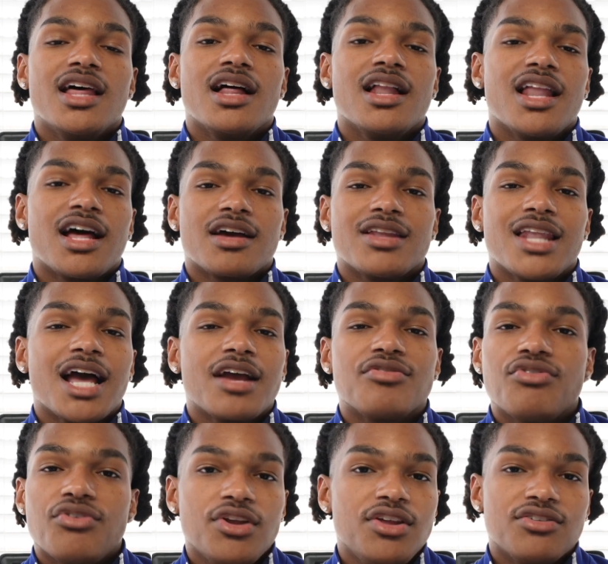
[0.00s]
Like
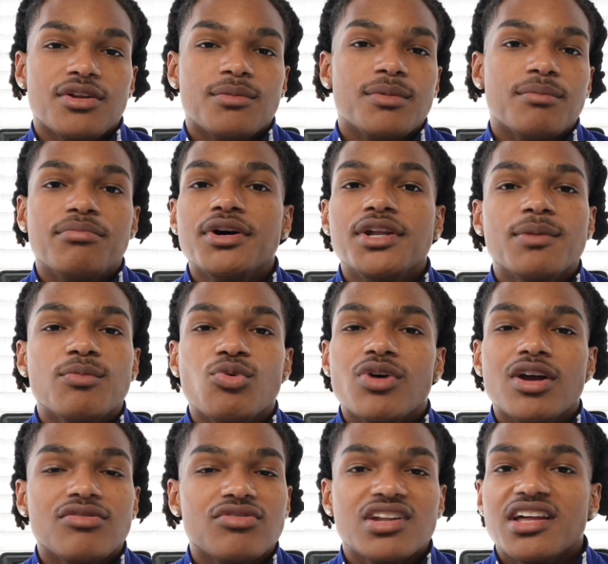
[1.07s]
freezing them and putting them away
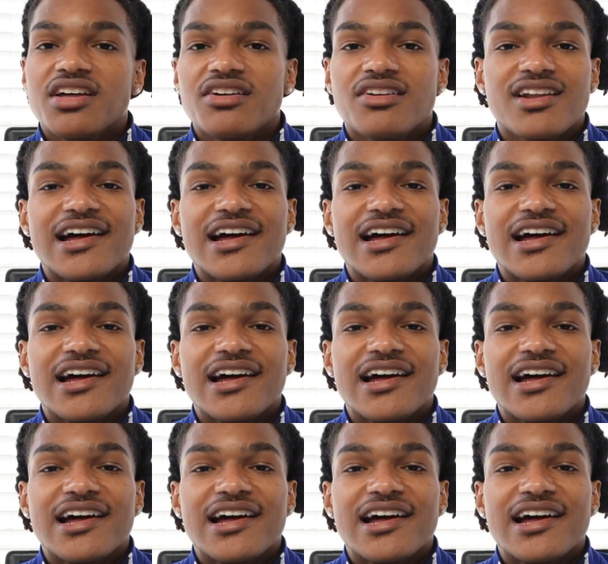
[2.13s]
for later.